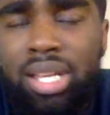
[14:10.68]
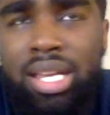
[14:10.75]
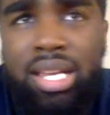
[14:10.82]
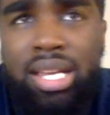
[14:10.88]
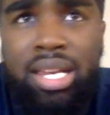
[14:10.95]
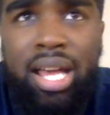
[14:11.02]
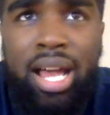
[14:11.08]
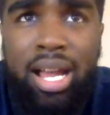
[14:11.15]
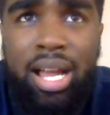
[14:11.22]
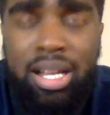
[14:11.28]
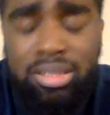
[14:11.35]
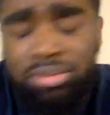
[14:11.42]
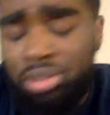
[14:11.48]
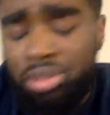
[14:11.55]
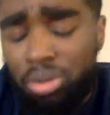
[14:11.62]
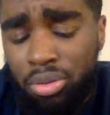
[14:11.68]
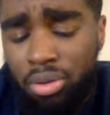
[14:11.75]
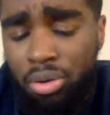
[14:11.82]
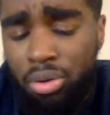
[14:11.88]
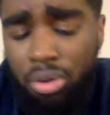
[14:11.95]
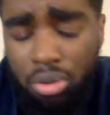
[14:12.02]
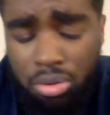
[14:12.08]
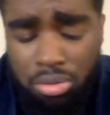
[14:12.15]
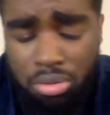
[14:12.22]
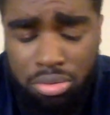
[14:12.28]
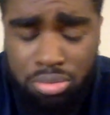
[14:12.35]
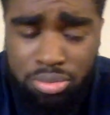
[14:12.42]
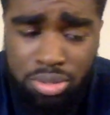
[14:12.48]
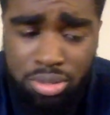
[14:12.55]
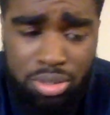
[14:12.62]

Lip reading: And on the whole,